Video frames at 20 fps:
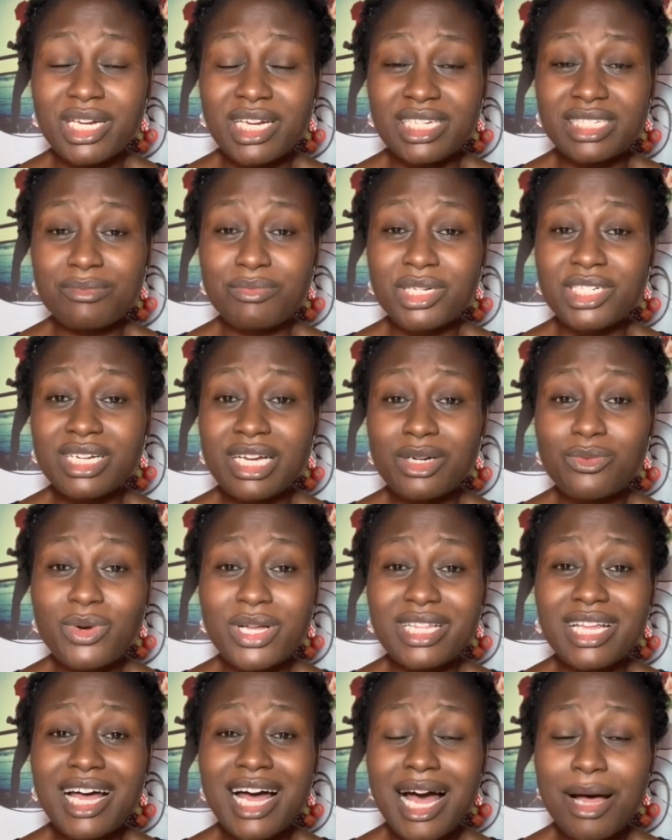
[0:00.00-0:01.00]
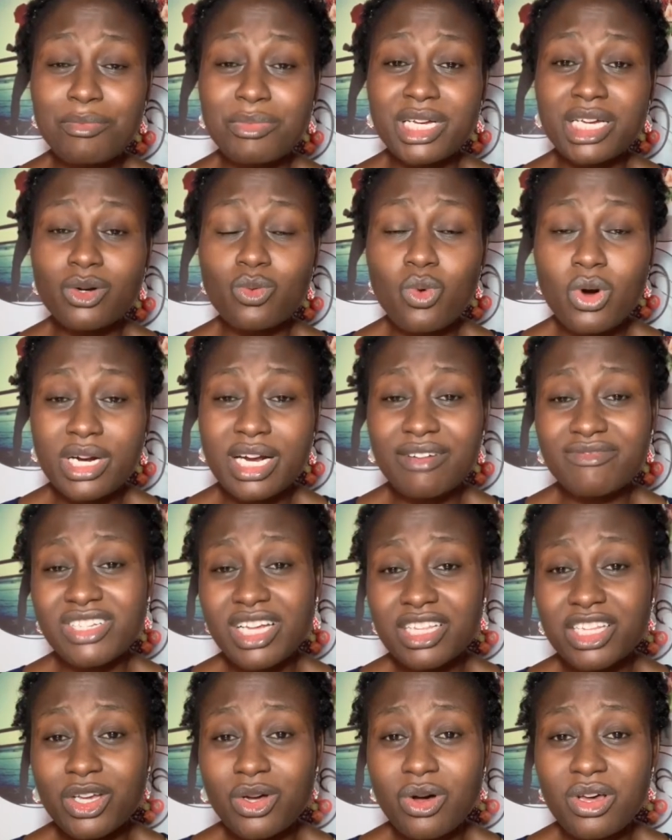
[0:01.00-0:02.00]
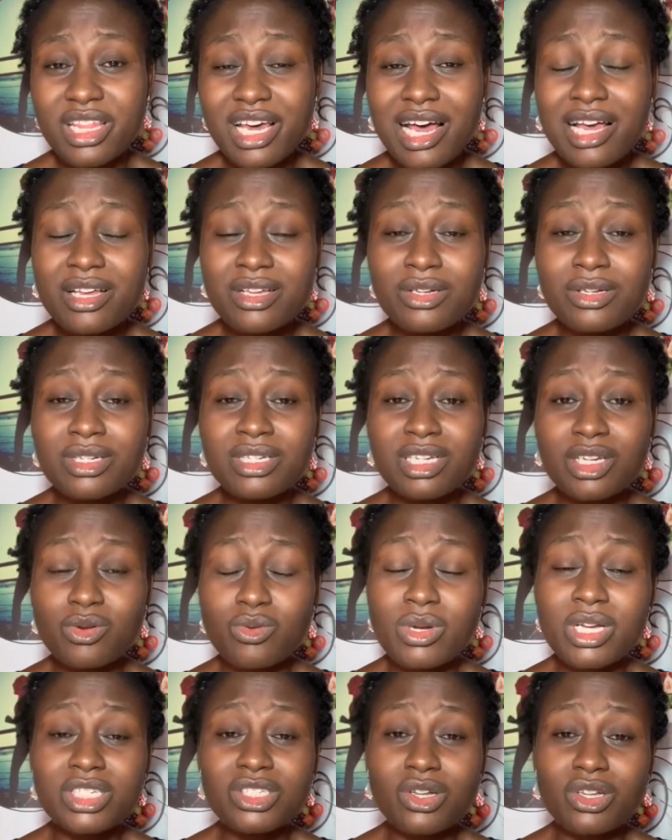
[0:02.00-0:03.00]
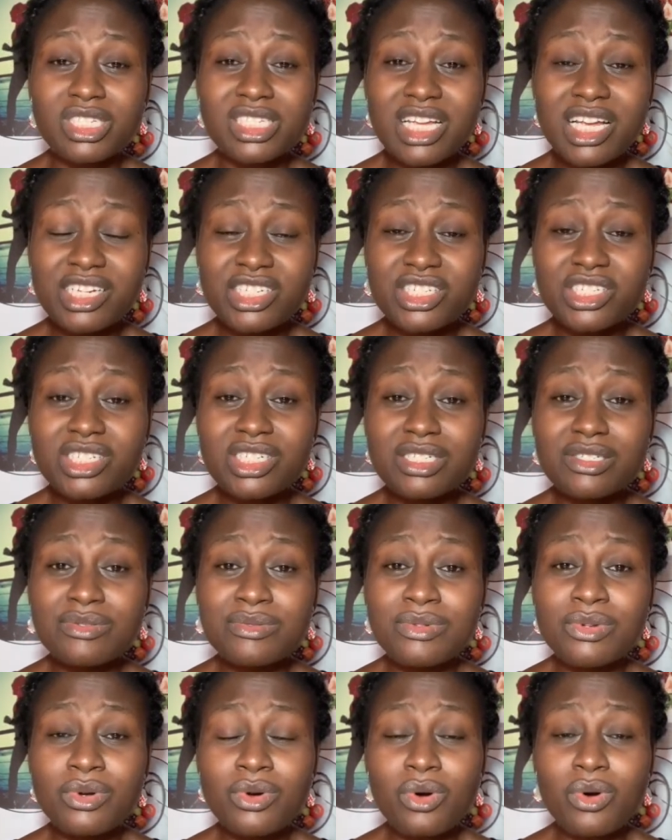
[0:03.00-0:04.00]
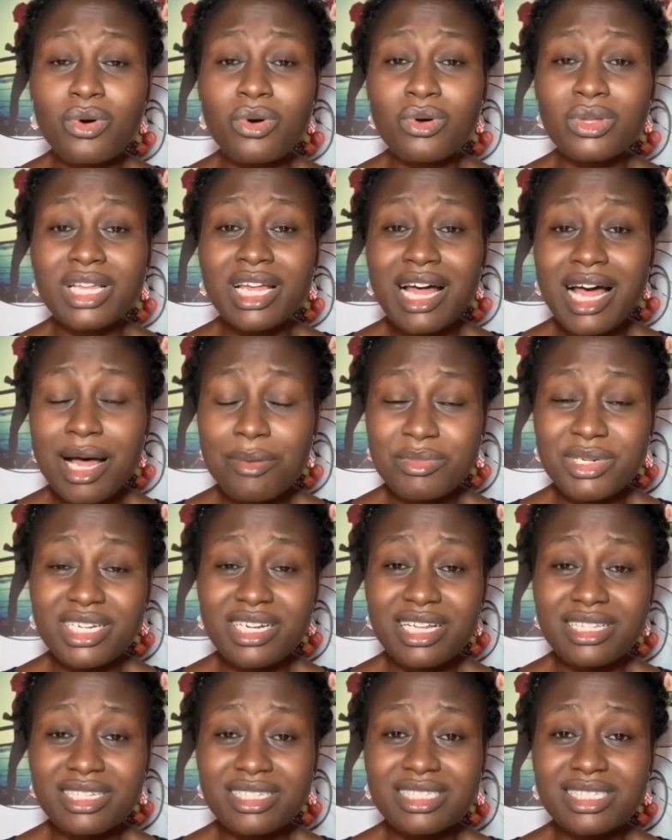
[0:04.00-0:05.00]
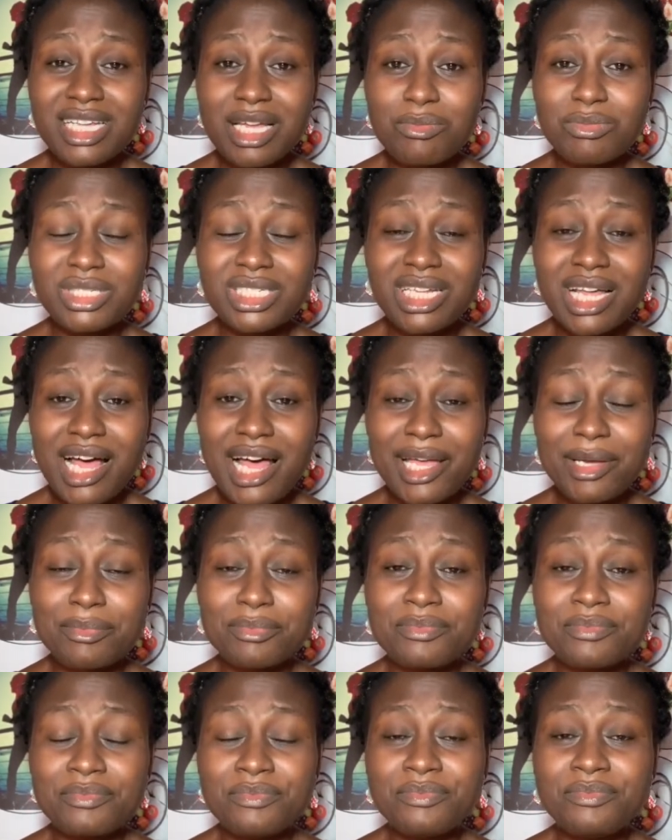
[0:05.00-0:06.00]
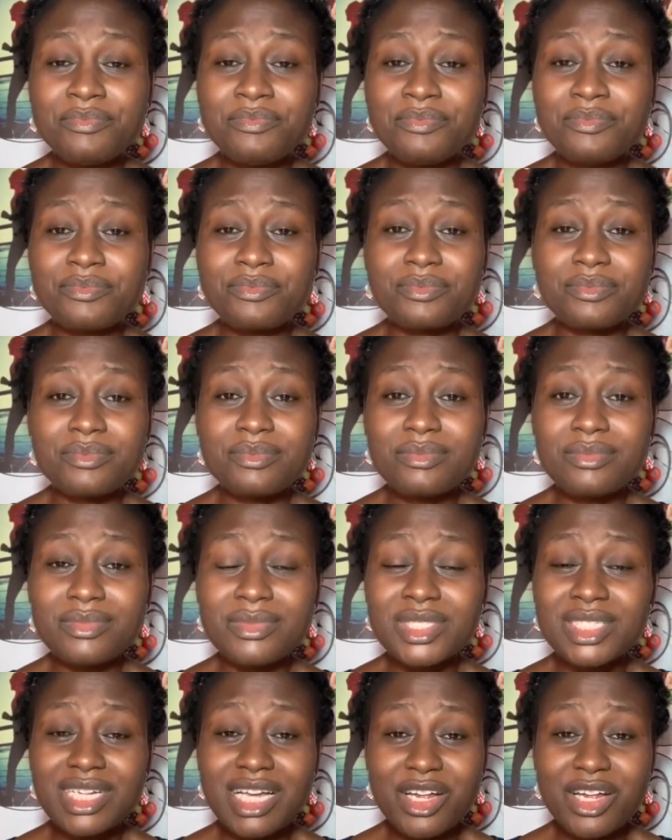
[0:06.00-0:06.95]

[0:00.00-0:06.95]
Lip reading: especially when they're happening one after the other in quick succession, or they're happening at the same time.